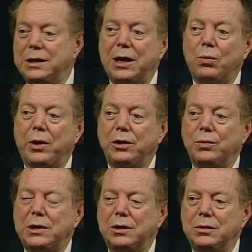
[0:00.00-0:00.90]
And yet,
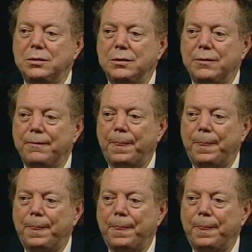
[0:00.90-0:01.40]
what do we do?